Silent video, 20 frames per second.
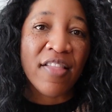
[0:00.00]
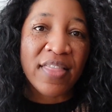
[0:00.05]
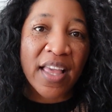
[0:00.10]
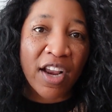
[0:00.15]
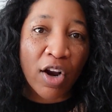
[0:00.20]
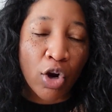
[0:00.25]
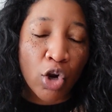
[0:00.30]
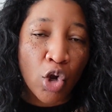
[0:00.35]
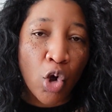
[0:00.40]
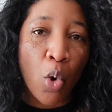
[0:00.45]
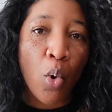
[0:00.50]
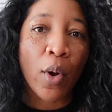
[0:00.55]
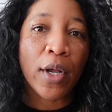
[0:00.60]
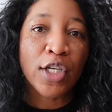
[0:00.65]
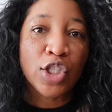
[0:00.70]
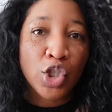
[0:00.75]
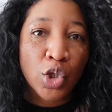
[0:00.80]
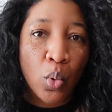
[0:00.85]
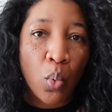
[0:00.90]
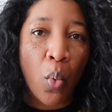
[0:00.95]
they are
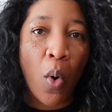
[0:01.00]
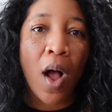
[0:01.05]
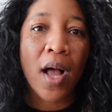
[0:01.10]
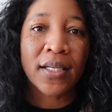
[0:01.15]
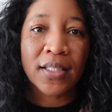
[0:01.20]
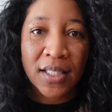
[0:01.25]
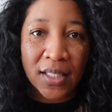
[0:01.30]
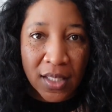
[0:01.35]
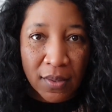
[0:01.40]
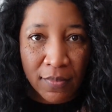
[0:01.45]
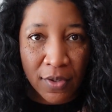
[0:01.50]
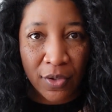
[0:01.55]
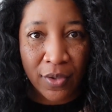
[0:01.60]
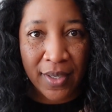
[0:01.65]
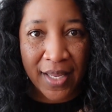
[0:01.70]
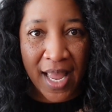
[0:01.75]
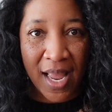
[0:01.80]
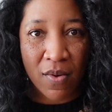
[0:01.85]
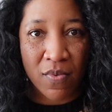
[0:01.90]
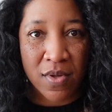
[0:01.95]
going to want to
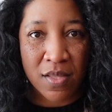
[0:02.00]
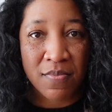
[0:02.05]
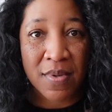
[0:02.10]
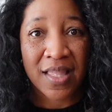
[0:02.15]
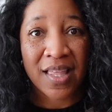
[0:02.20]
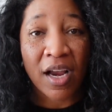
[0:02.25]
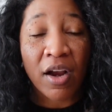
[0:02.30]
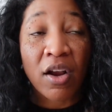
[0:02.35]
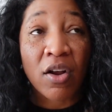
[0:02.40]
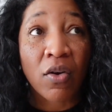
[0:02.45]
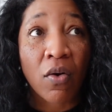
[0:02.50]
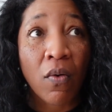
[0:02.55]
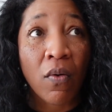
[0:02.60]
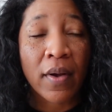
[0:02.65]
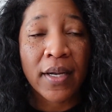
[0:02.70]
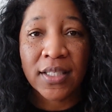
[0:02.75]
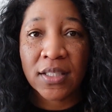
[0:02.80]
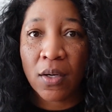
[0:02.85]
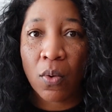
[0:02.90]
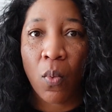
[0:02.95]
communicate with me. They're
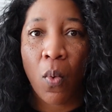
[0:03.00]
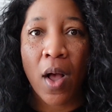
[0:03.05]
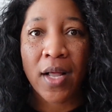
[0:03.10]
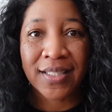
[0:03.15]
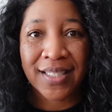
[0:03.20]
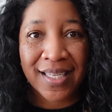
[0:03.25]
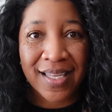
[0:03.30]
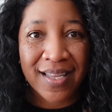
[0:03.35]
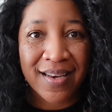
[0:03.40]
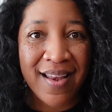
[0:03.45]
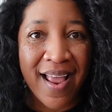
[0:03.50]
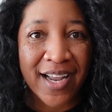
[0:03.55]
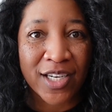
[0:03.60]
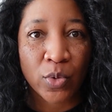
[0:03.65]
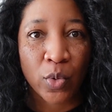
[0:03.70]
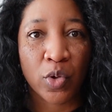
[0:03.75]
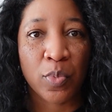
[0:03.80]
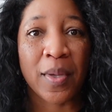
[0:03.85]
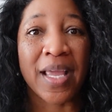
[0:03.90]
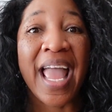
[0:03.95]
going to want to connect
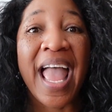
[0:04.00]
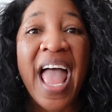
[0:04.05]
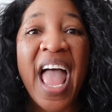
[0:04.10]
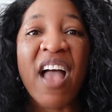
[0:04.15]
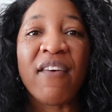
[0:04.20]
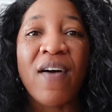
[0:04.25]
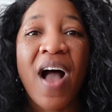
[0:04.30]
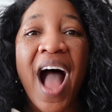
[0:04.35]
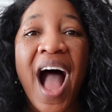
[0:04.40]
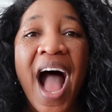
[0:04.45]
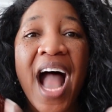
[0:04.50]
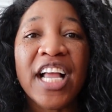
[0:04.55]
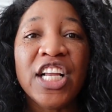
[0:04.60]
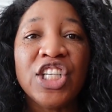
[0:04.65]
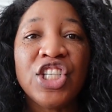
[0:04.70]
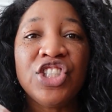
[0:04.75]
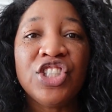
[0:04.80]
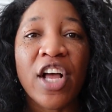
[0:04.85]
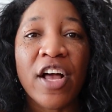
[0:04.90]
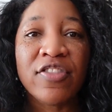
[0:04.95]
with me. If I
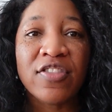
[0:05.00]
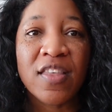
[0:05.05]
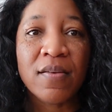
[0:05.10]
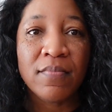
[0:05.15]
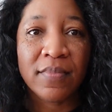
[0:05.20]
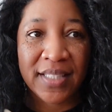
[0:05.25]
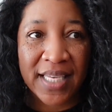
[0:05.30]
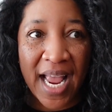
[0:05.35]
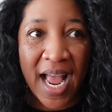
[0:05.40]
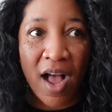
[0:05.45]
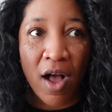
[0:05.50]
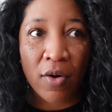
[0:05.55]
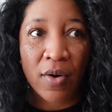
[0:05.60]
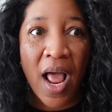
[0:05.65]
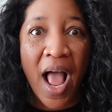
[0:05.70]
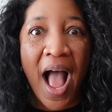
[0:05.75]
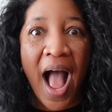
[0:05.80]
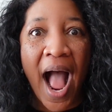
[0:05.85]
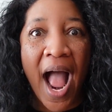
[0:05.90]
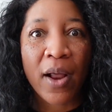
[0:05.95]
shut them down,
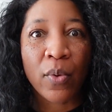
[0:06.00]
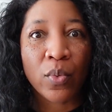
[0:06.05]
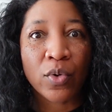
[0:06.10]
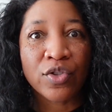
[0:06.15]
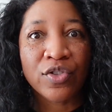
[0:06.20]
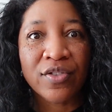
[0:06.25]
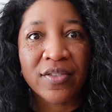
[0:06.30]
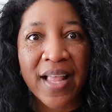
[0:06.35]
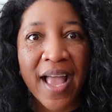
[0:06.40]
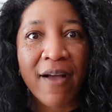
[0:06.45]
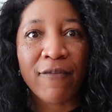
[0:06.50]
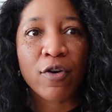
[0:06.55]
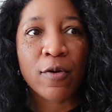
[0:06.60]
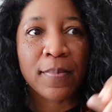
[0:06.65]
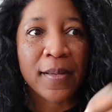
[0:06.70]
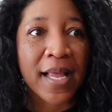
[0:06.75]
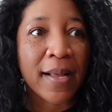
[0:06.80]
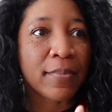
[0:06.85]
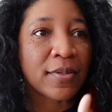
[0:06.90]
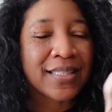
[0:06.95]
I will never
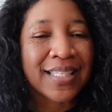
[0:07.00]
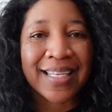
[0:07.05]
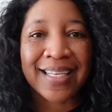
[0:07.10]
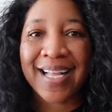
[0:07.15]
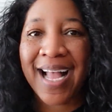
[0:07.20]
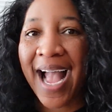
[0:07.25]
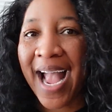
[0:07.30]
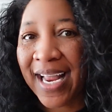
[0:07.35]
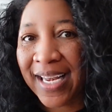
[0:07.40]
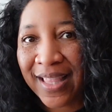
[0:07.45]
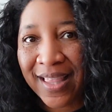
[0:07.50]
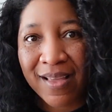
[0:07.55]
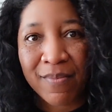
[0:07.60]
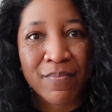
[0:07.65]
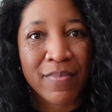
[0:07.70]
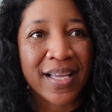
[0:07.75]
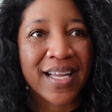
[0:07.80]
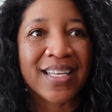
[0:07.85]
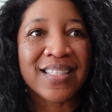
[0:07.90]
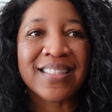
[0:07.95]
be able to guide them
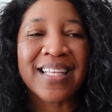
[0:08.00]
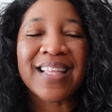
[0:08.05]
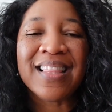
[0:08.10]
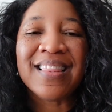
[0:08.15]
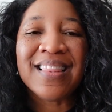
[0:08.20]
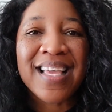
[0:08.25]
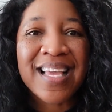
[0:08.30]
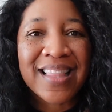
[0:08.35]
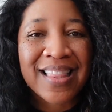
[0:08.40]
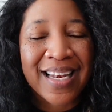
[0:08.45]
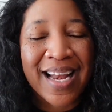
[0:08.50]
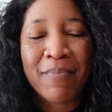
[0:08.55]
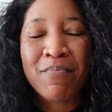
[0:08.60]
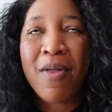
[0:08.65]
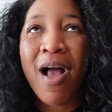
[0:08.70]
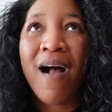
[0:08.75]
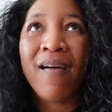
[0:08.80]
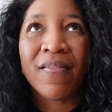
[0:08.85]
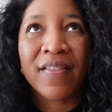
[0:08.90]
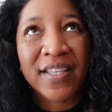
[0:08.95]
because they think that I'm
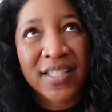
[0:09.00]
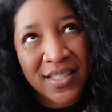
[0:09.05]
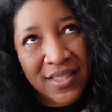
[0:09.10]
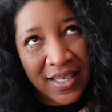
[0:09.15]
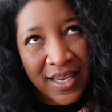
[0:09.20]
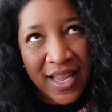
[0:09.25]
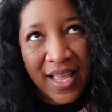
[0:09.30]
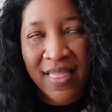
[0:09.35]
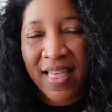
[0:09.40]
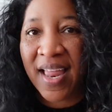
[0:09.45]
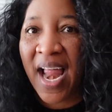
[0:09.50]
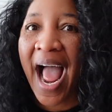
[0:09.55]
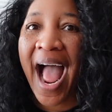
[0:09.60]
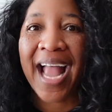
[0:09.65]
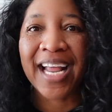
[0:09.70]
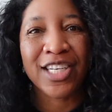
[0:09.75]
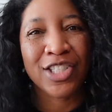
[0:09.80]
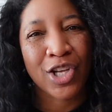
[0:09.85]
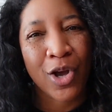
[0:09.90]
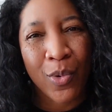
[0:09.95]
not listening and that
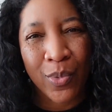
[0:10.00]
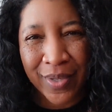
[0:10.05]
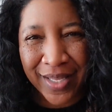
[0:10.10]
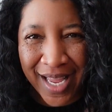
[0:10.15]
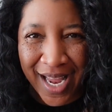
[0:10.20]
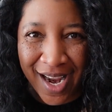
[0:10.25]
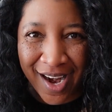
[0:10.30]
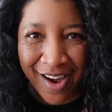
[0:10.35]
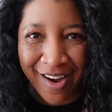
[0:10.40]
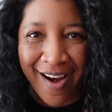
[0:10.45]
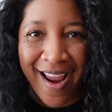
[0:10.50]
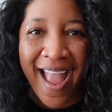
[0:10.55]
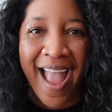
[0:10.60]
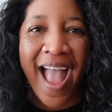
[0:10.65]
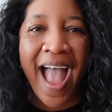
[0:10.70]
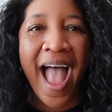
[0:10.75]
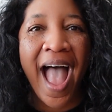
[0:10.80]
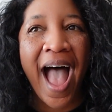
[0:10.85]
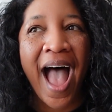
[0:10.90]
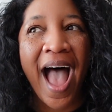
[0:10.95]
I don't care.
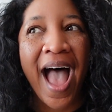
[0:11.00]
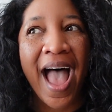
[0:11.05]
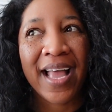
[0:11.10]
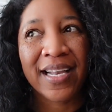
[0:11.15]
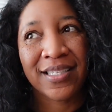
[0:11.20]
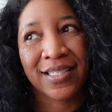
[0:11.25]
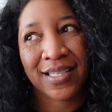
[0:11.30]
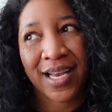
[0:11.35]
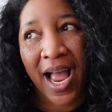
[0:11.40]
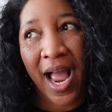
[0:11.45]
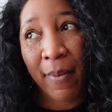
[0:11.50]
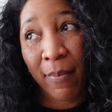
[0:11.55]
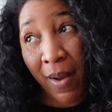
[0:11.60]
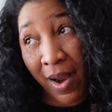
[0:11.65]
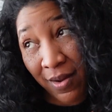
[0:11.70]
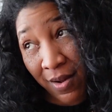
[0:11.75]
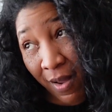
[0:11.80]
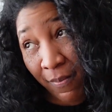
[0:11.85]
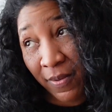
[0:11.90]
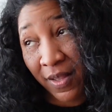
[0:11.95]
And I
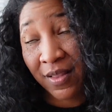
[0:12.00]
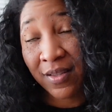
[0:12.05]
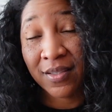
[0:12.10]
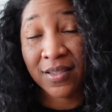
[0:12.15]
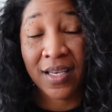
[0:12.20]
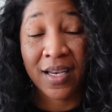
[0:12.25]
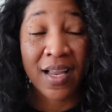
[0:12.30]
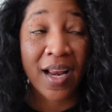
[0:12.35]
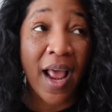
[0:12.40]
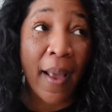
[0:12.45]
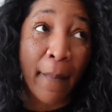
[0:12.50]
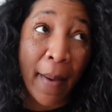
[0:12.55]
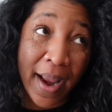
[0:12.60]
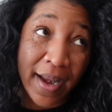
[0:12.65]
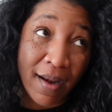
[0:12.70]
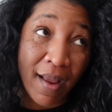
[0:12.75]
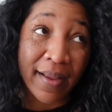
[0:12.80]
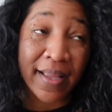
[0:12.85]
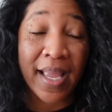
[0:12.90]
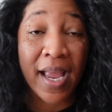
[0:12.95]
might not be listening and I might
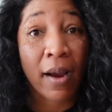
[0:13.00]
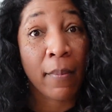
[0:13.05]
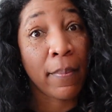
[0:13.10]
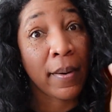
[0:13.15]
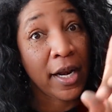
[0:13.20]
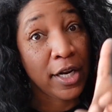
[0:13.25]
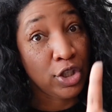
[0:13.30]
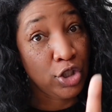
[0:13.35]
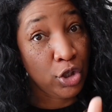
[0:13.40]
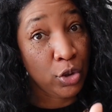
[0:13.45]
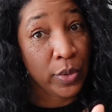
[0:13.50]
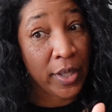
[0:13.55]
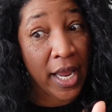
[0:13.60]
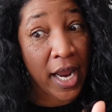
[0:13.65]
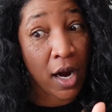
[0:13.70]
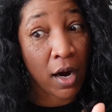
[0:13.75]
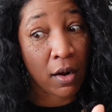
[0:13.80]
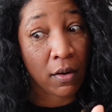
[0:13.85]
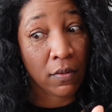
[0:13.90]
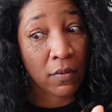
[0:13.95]
not care, but I do
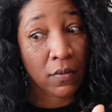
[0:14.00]
care.